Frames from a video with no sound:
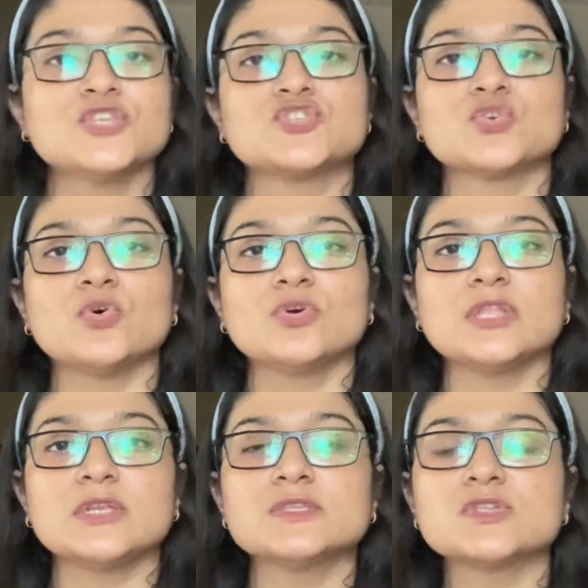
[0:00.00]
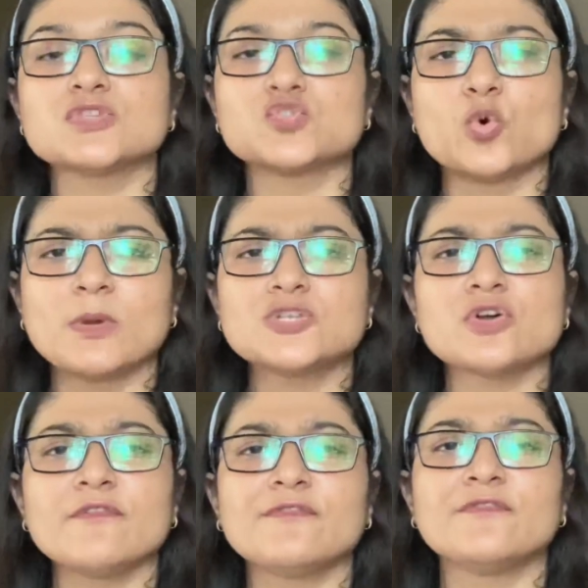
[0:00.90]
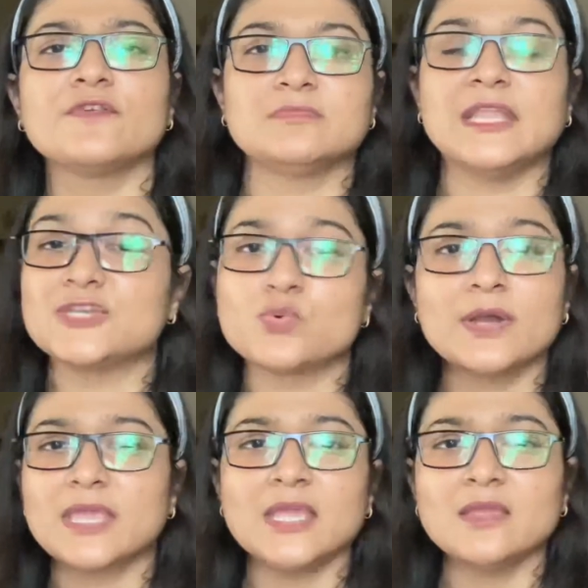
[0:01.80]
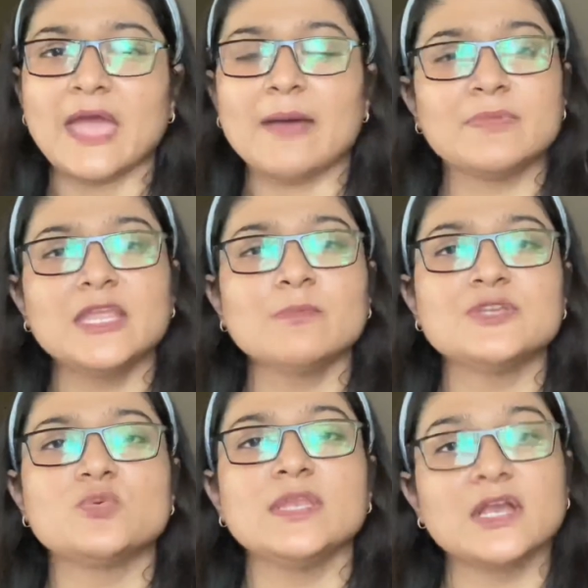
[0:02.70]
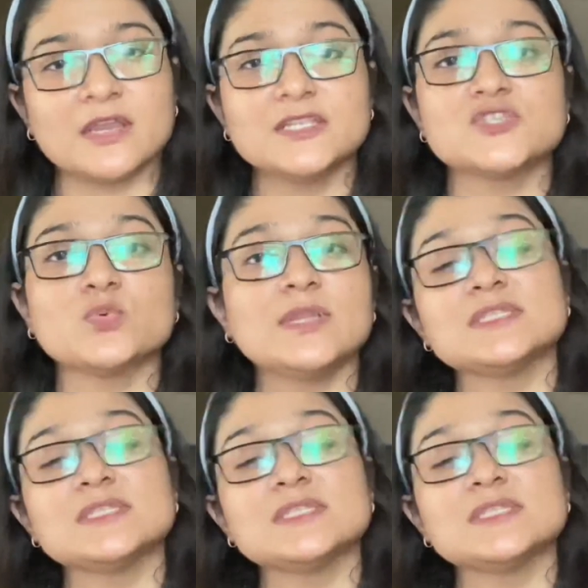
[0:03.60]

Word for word: So there is so much of networking happening between current students